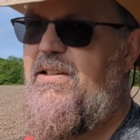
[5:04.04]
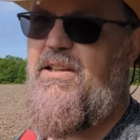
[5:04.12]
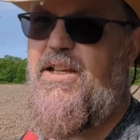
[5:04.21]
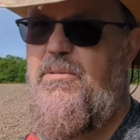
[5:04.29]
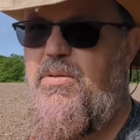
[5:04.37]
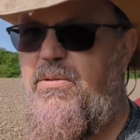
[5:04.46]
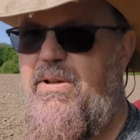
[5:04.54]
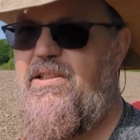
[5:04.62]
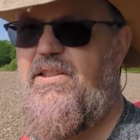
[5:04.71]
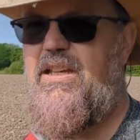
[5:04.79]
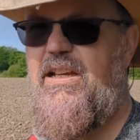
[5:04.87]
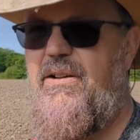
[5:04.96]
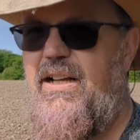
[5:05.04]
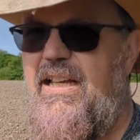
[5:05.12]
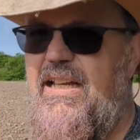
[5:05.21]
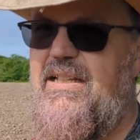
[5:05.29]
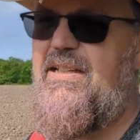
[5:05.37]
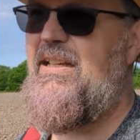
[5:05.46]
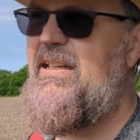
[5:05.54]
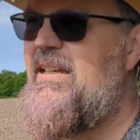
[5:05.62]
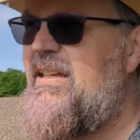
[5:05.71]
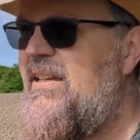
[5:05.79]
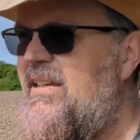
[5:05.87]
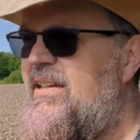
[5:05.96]
only a couple of weeks ago I had
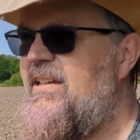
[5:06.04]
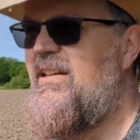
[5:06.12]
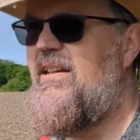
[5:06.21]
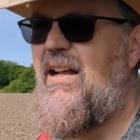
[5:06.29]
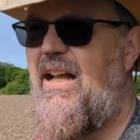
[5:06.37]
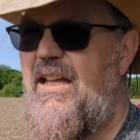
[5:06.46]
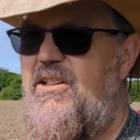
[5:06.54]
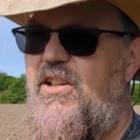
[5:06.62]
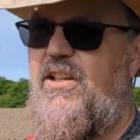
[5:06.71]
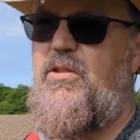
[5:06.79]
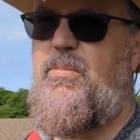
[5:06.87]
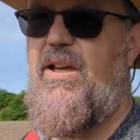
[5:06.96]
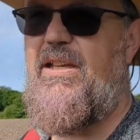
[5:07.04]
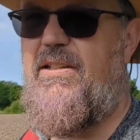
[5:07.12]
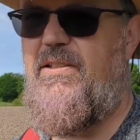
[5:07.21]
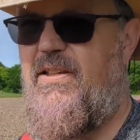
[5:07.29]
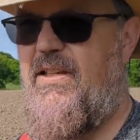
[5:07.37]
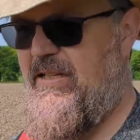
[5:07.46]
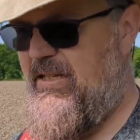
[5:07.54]
chest pains